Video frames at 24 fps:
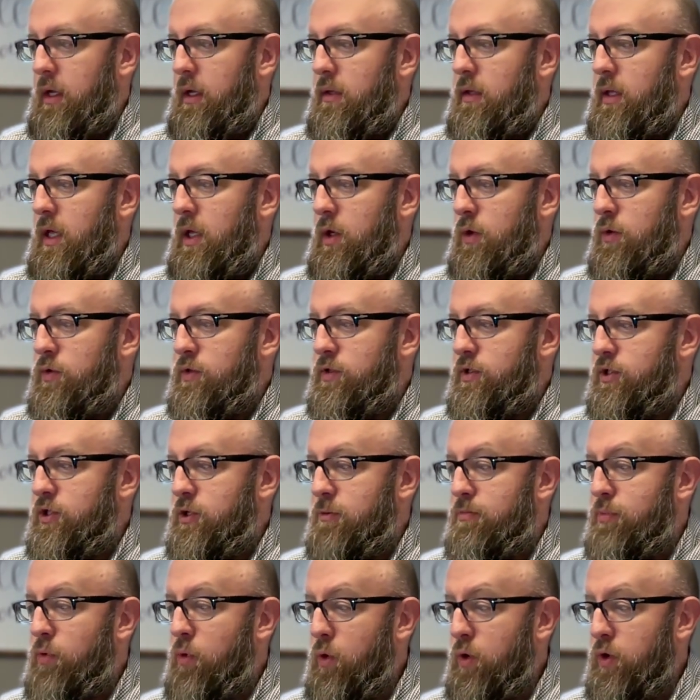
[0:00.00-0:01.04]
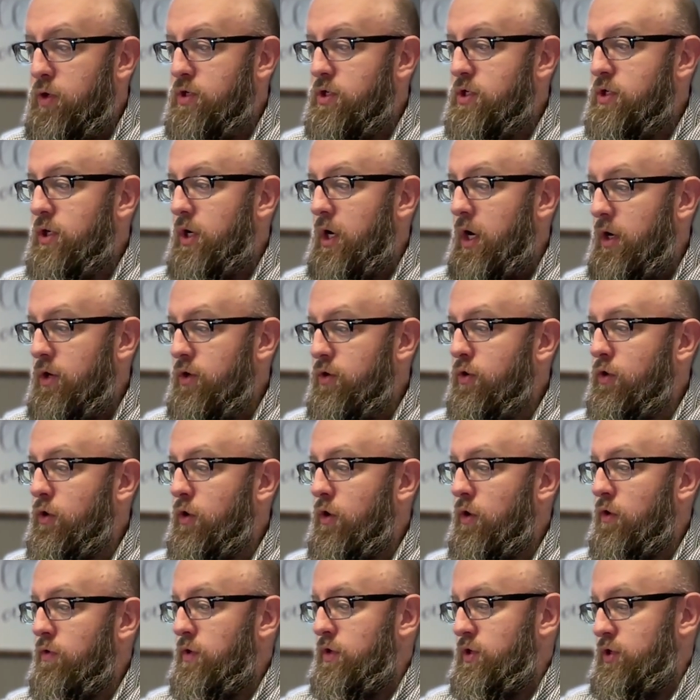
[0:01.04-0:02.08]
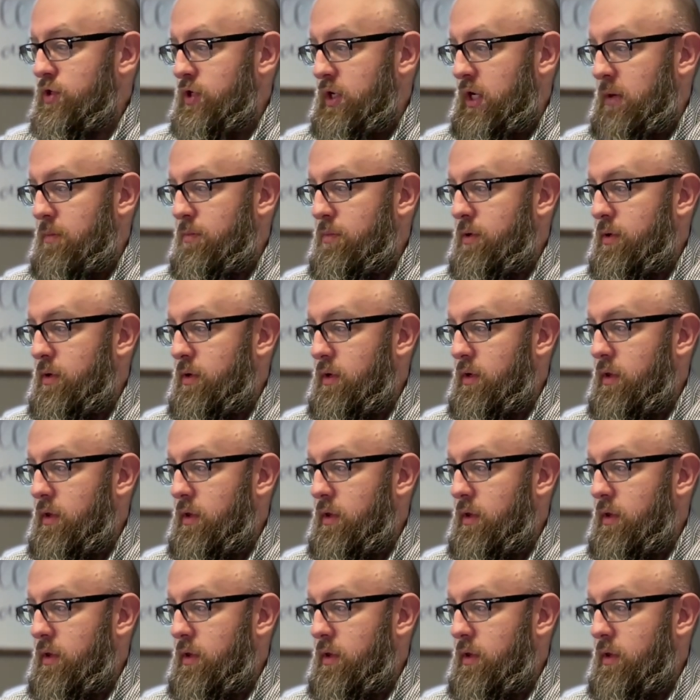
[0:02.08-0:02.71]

they used supports to undergird the ship.